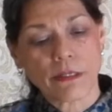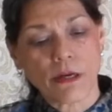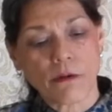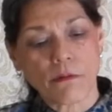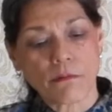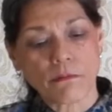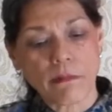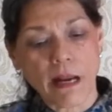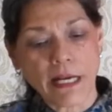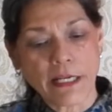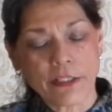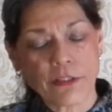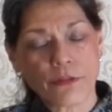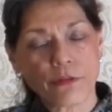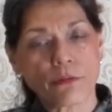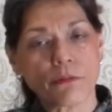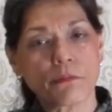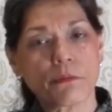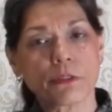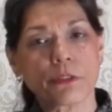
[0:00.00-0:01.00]
go right to
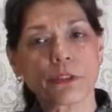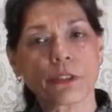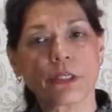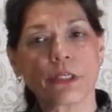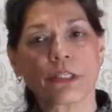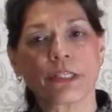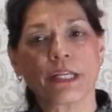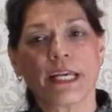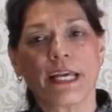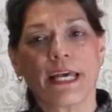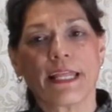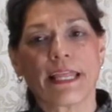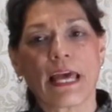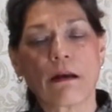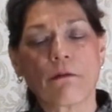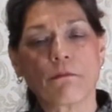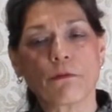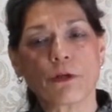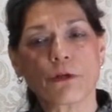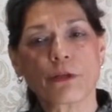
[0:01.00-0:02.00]
a word.
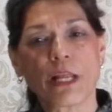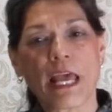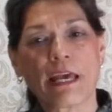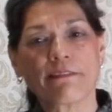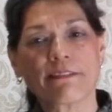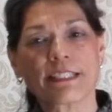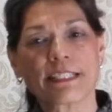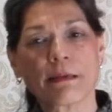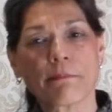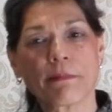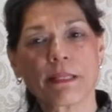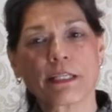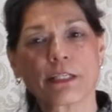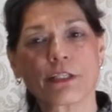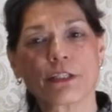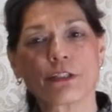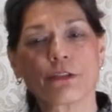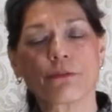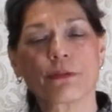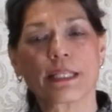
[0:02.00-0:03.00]
That word had something to
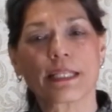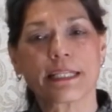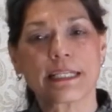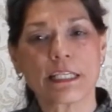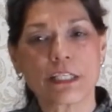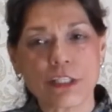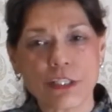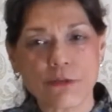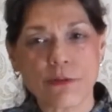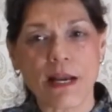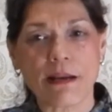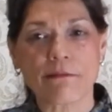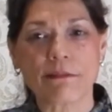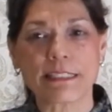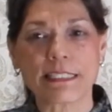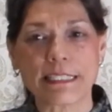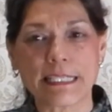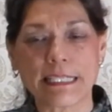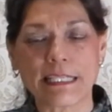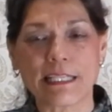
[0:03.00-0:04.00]
do with an issue I was
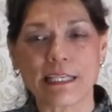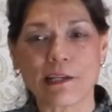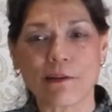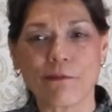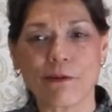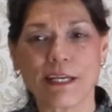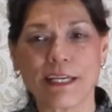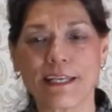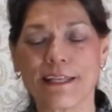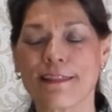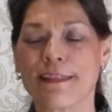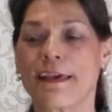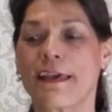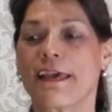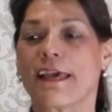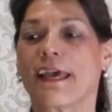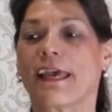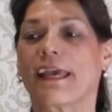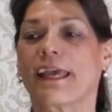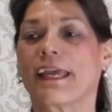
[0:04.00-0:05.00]
dealing with,
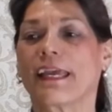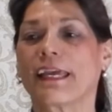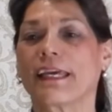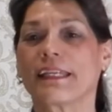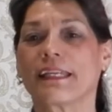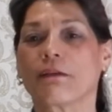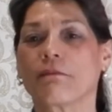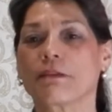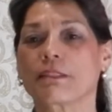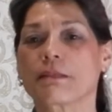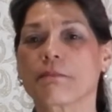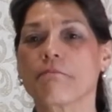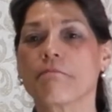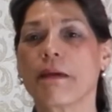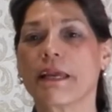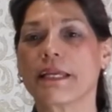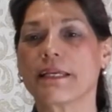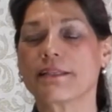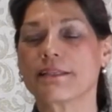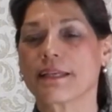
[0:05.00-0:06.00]
and it was
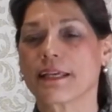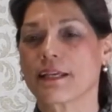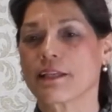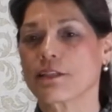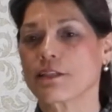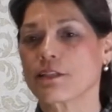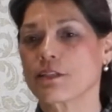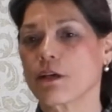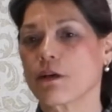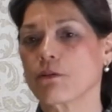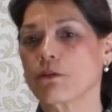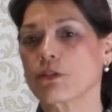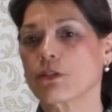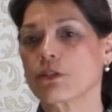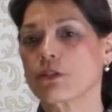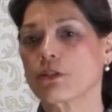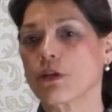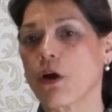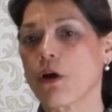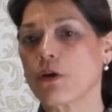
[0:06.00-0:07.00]
amazing. And so
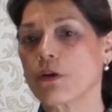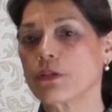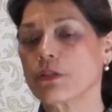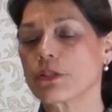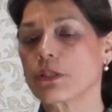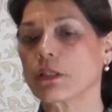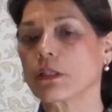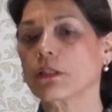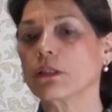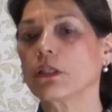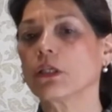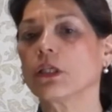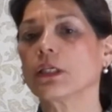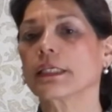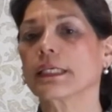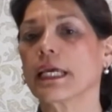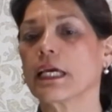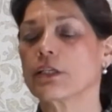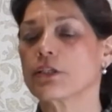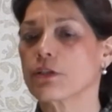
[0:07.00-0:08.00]
start to
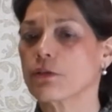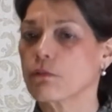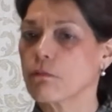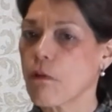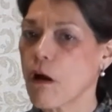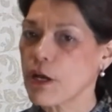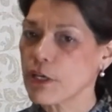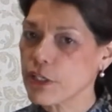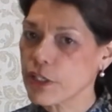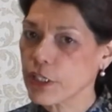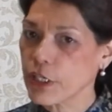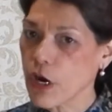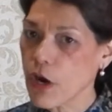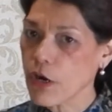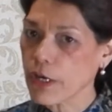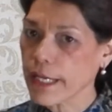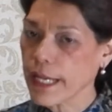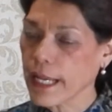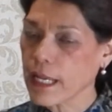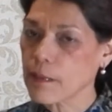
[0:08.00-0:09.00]
look, as you're watching
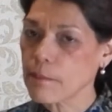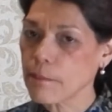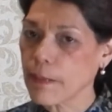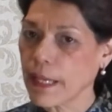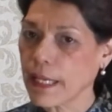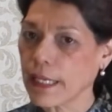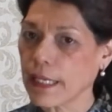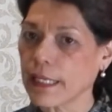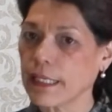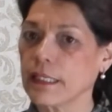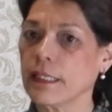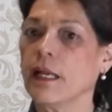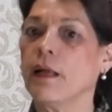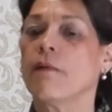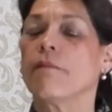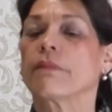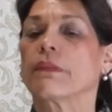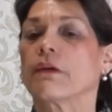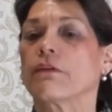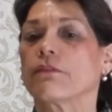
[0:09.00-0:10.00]
our campaign
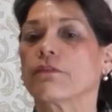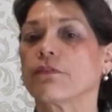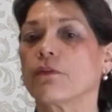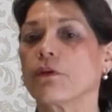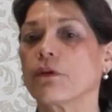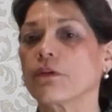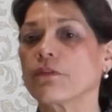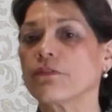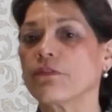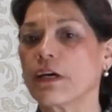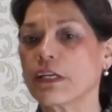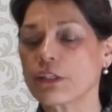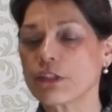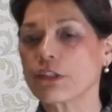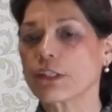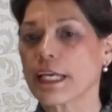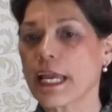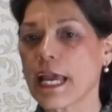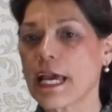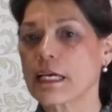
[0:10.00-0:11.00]
for Fund
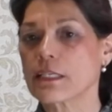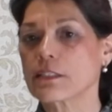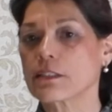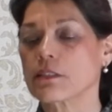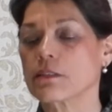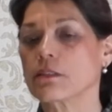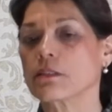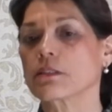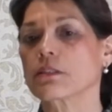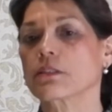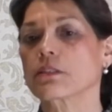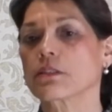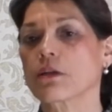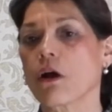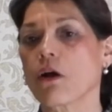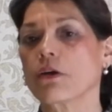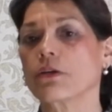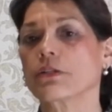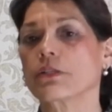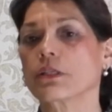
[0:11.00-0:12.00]
Your Castle,
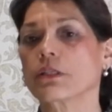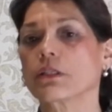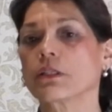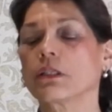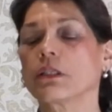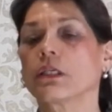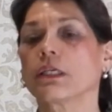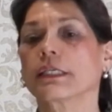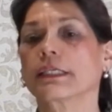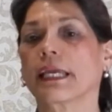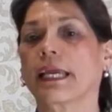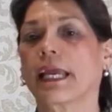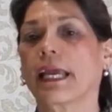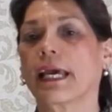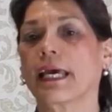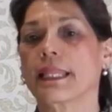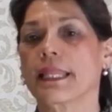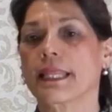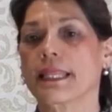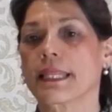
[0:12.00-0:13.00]
start to look
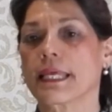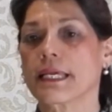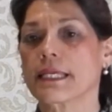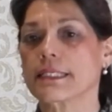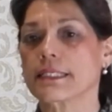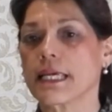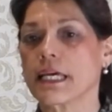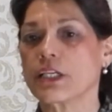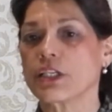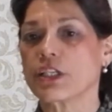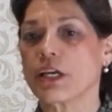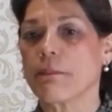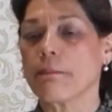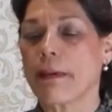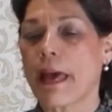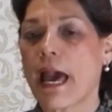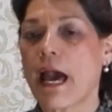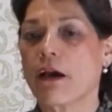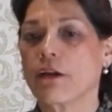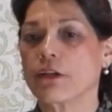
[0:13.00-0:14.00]
at things that jump
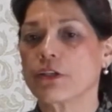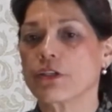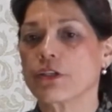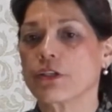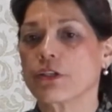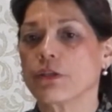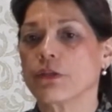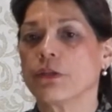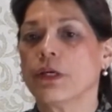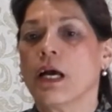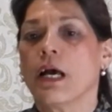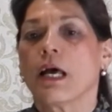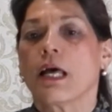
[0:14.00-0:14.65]
out at you,